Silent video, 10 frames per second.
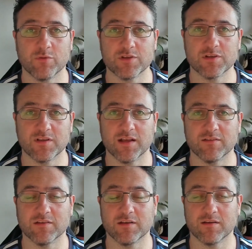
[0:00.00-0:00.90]
which it
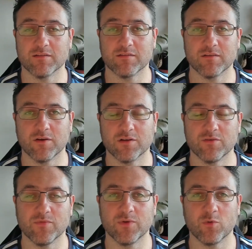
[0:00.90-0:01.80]
does. And it does, I
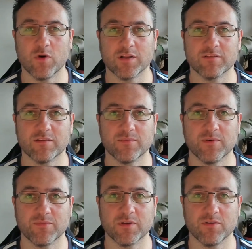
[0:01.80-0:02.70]
do feel quite stiff
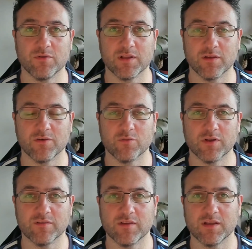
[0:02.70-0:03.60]
after doing those
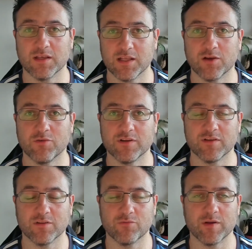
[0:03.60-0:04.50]
ones, and then
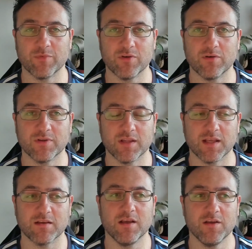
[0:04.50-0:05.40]
increasing the reps after
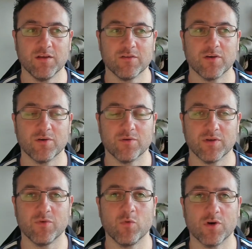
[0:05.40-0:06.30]
that. So
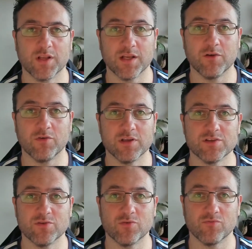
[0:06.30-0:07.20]
if you want to
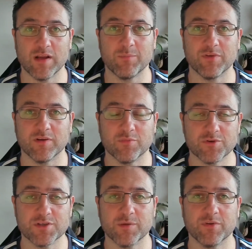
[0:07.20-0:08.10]
increase your reps in
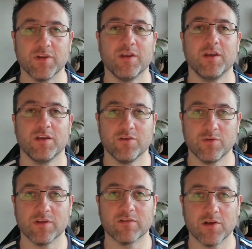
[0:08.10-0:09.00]
push-ups,
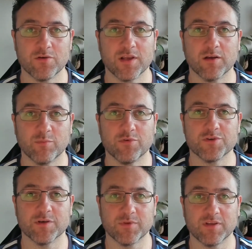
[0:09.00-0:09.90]
doing slow count
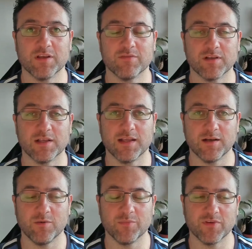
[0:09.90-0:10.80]
push-ups definitely
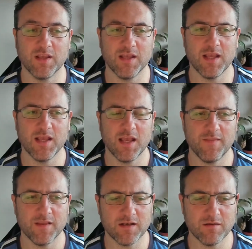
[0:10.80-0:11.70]
helps.
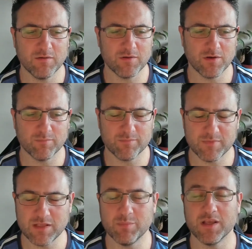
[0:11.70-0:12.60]
And then,
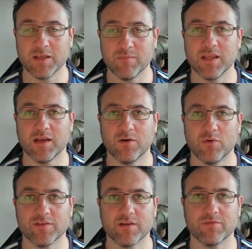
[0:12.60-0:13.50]
me being me, I
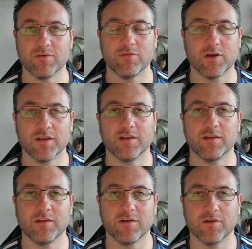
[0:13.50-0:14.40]
always have to try,
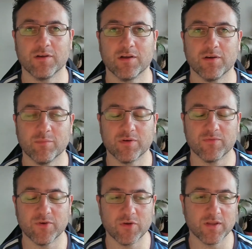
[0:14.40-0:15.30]
and go a bit
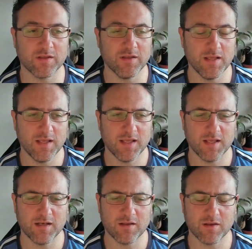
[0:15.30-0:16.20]
further.
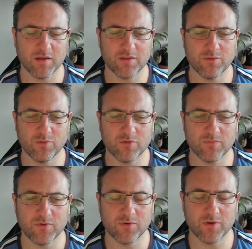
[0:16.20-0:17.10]
And I thought
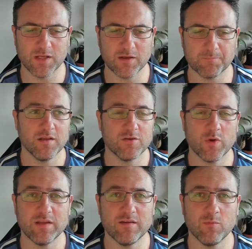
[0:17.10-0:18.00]
of doing
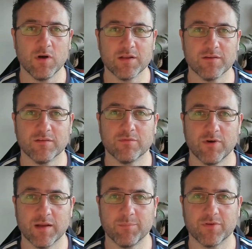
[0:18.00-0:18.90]
21s
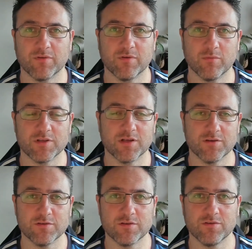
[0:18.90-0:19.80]
reps, which I
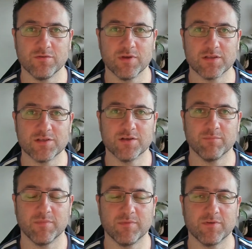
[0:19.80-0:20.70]
used to do at
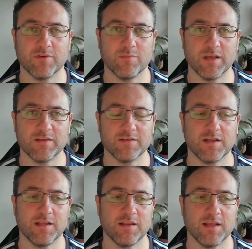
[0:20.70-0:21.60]
gym. So
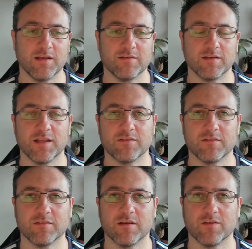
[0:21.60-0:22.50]
basically that is an
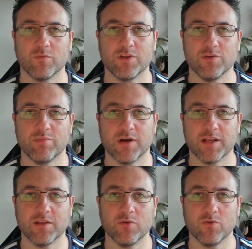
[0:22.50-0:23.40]
exercise where you
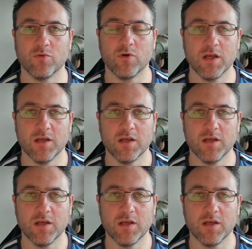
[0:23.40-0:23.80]
break your